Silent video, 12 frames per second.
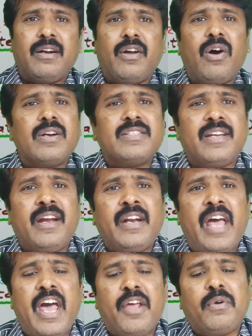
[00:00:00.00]
dots
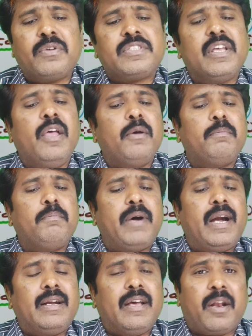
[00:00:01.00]
and arrows,
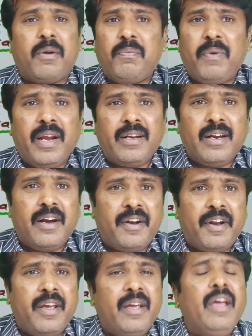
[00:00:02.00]
but reflected
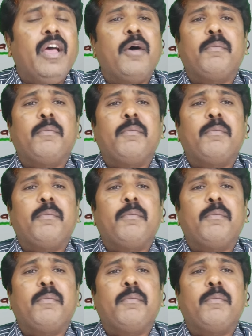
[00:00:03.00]
ray